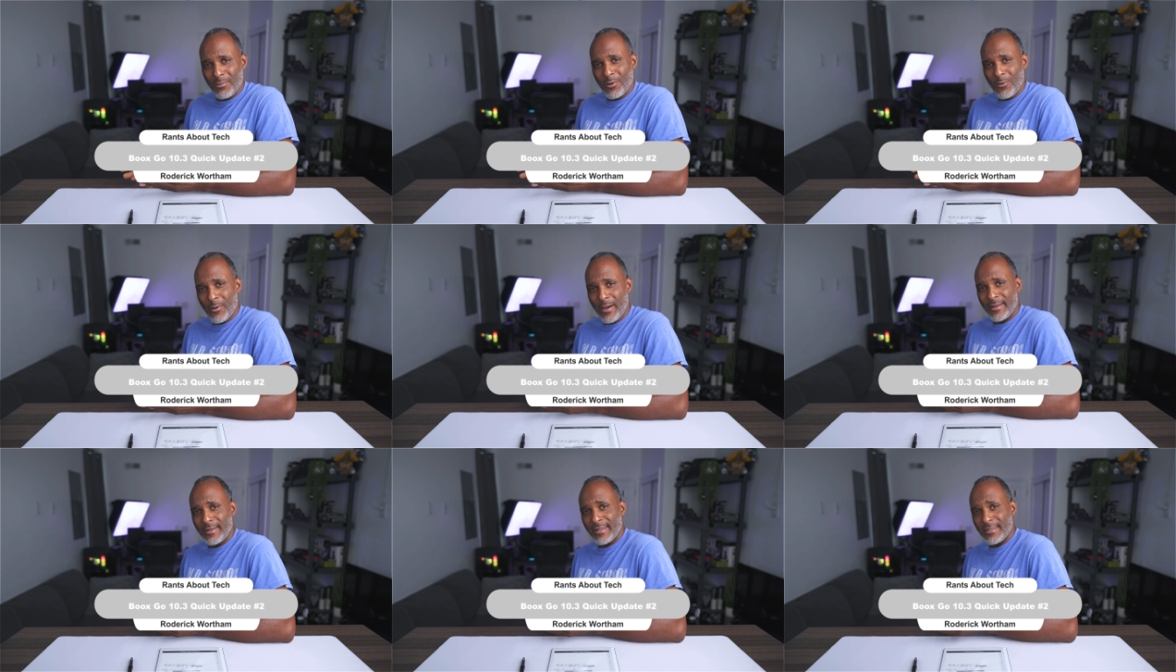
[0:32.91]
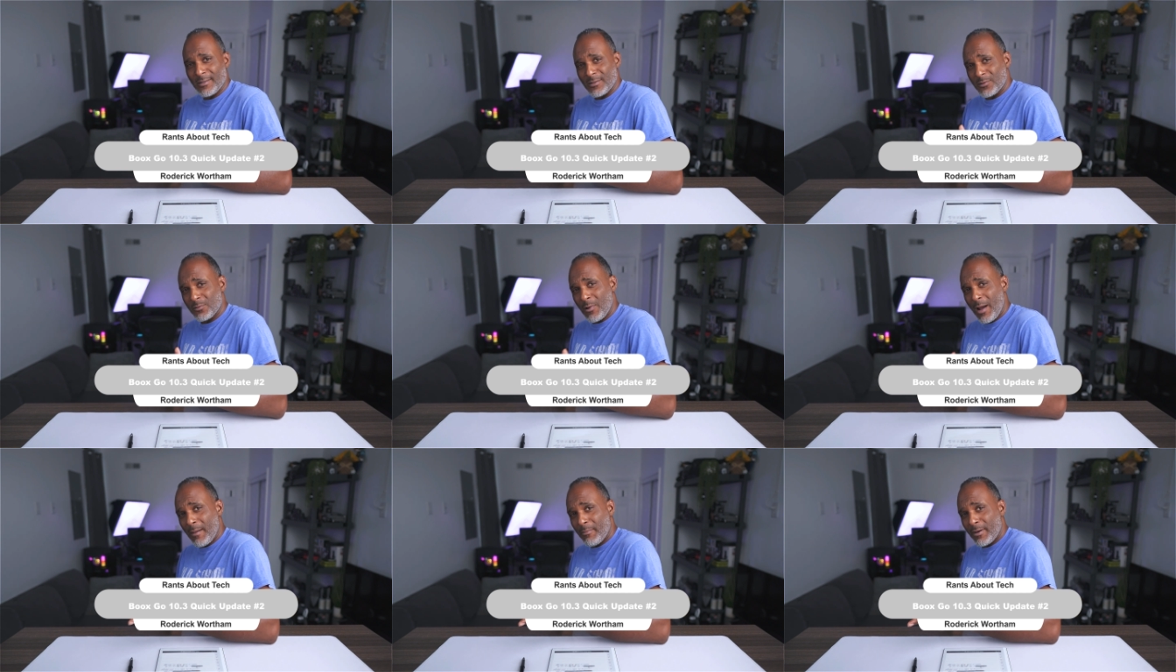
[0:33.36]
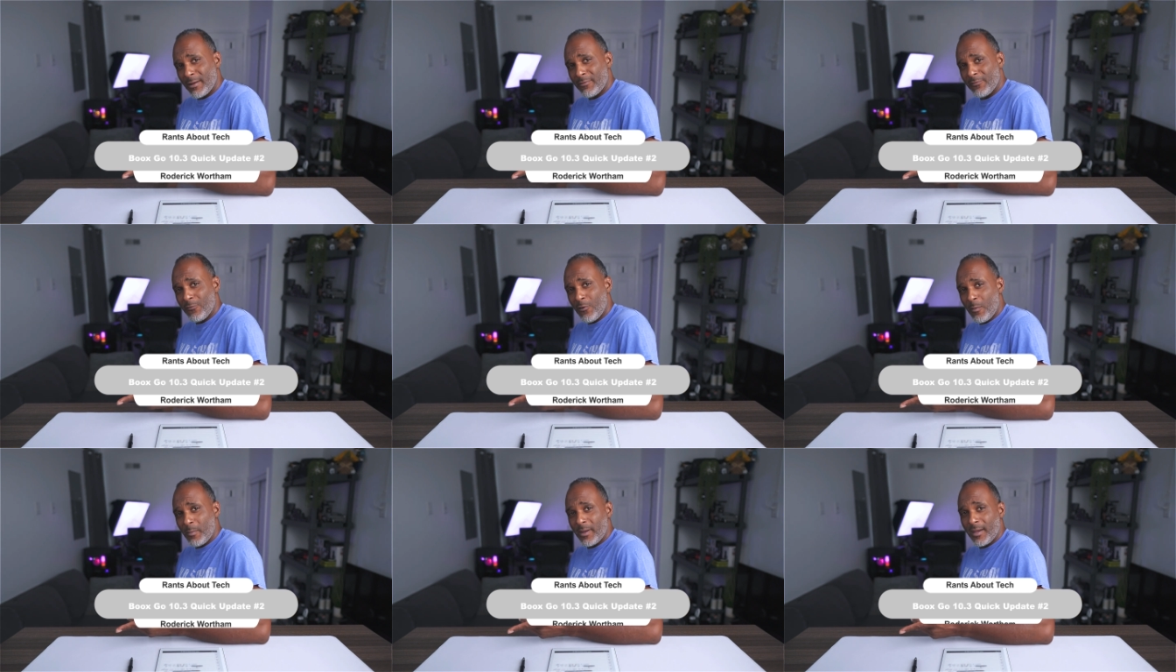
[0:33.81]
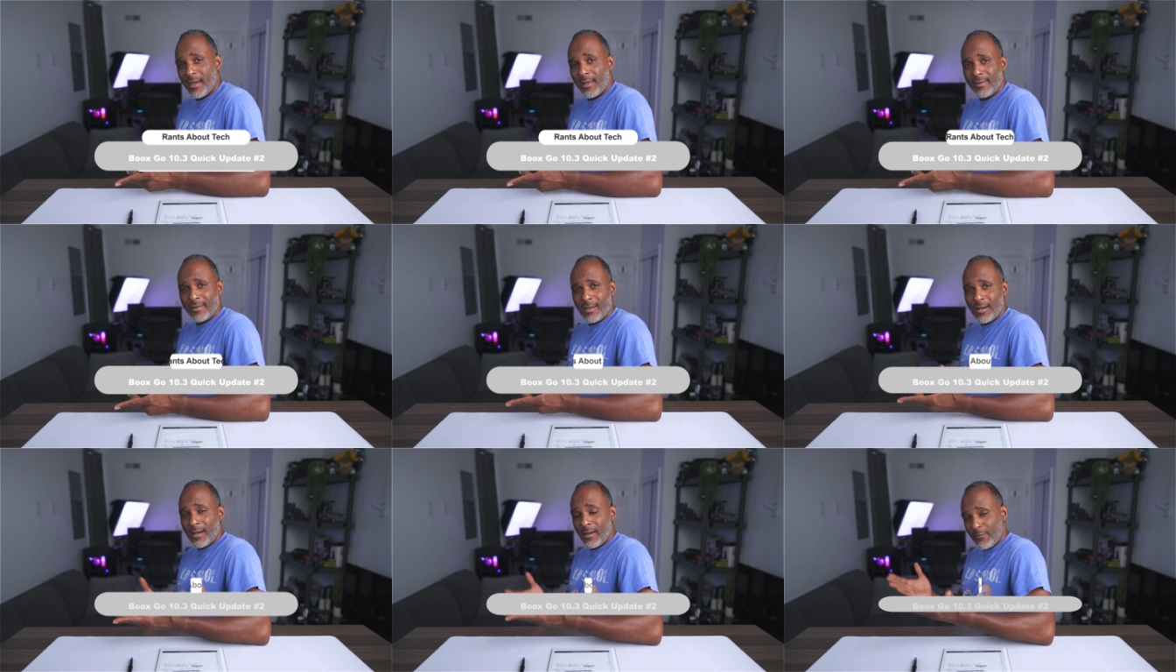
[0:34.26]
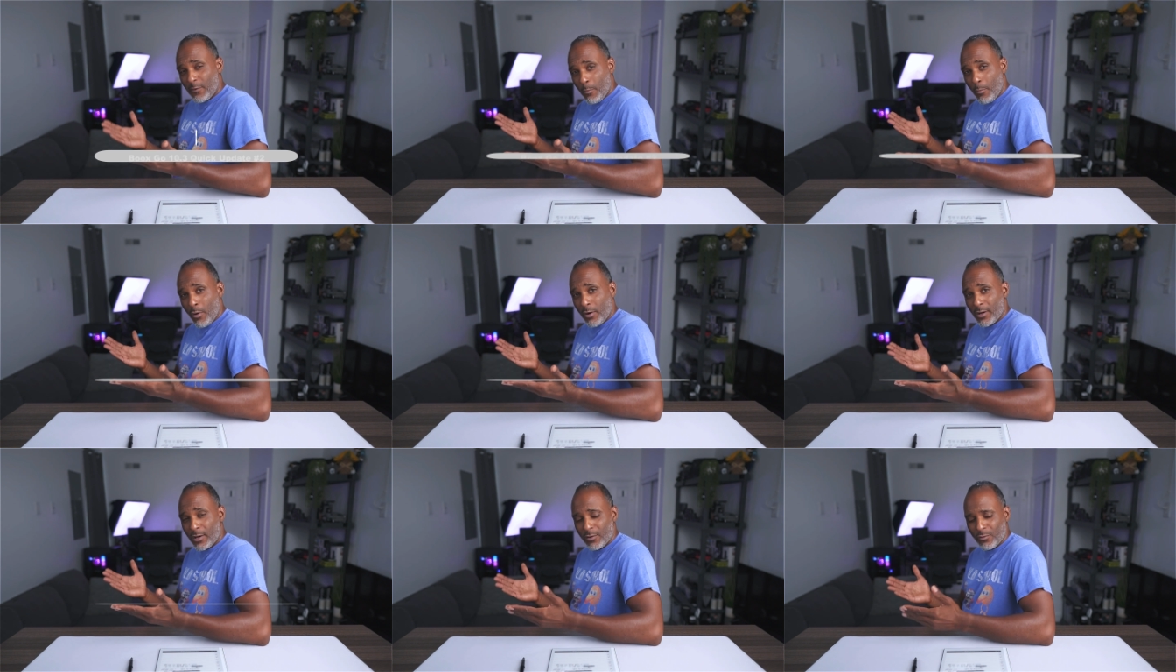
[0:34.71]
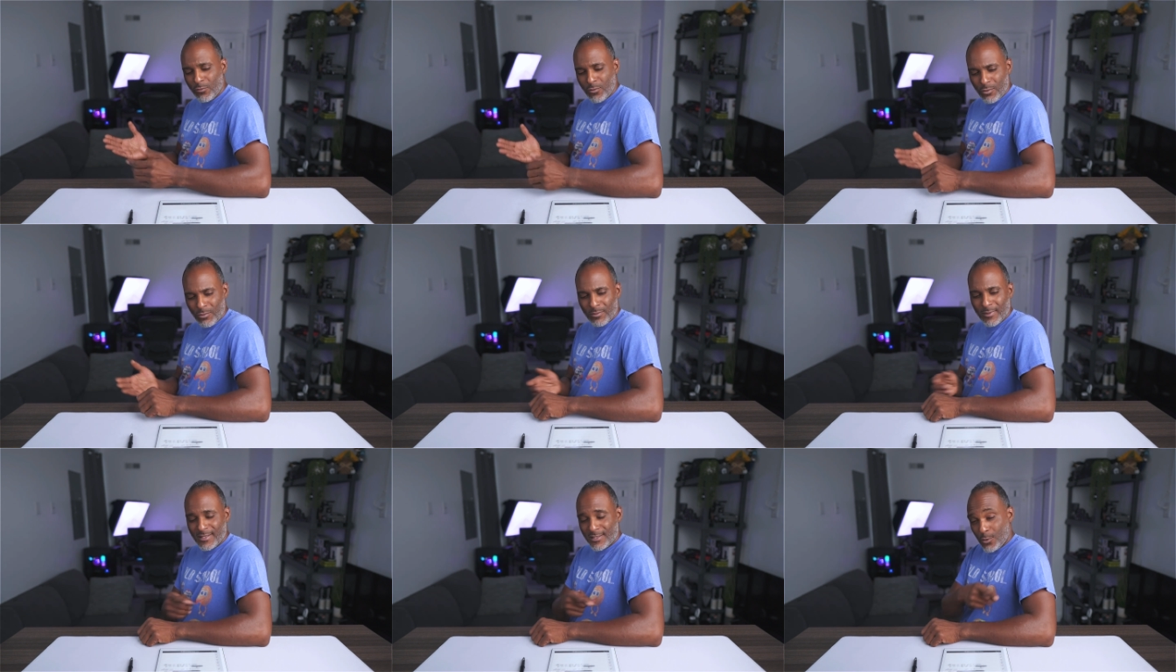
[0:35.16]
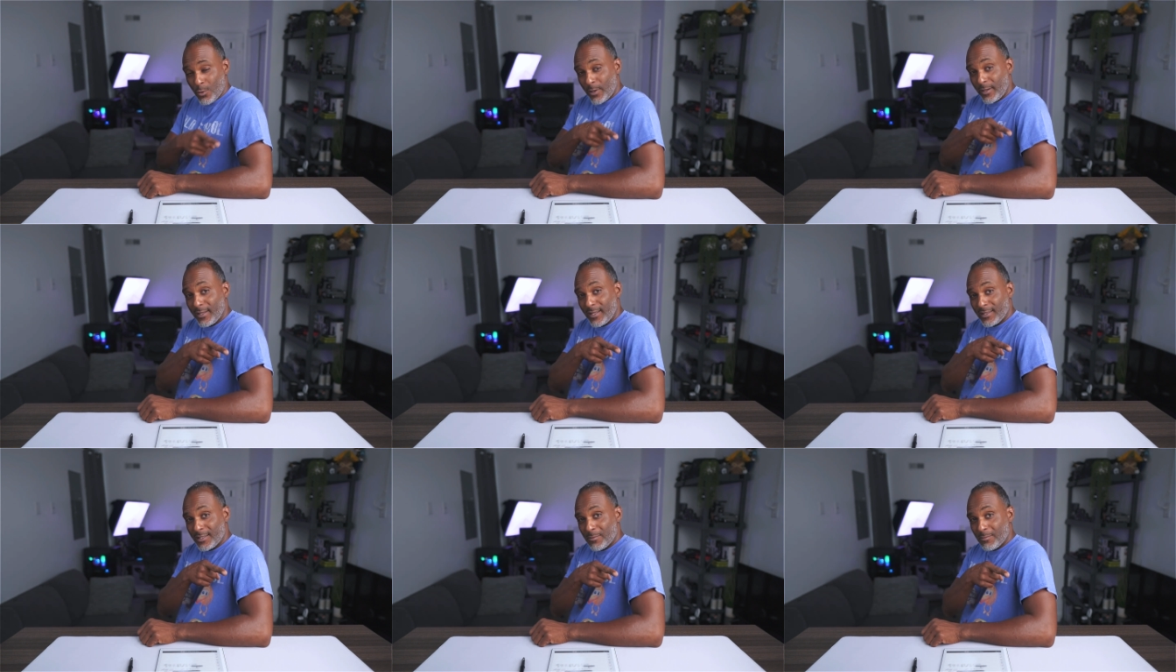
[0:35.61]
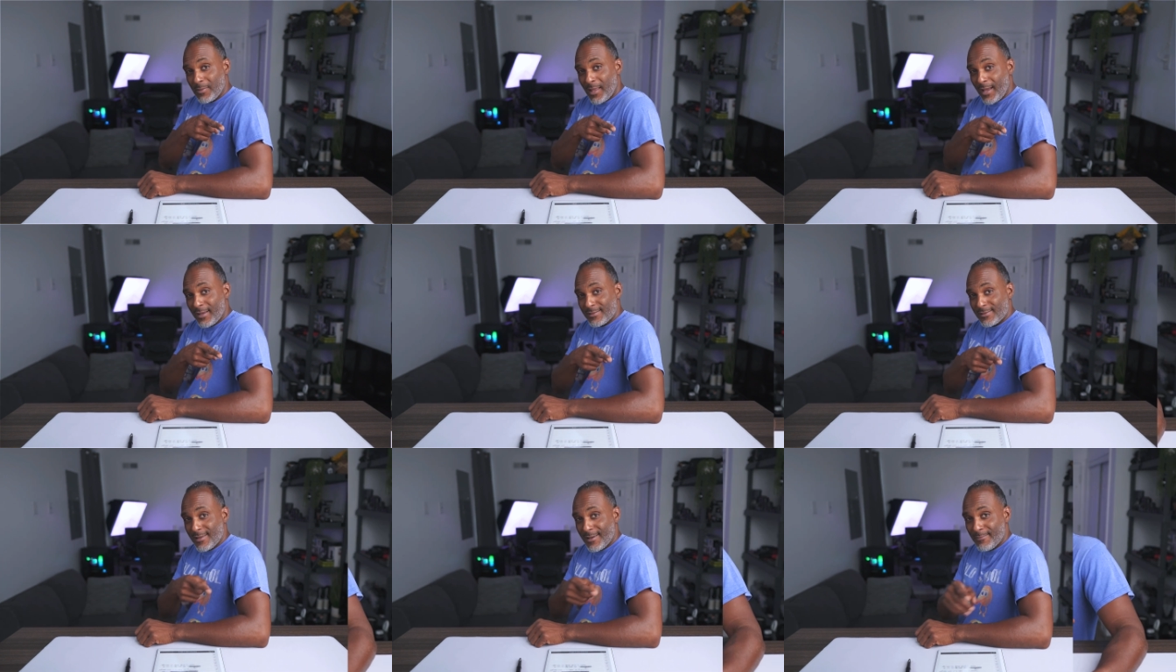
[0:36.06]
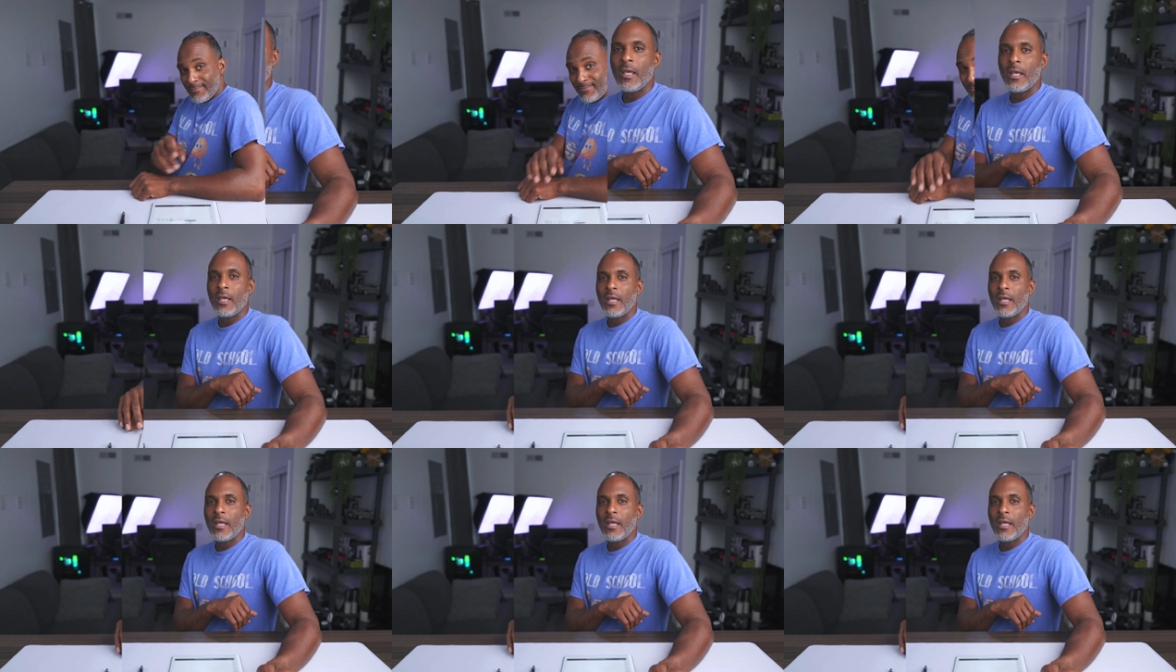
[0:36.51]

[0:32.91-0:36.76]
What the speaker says: Go ahead and hit the subscribe button for me. And if you're part of the crew, let's go ahead and get them likes up.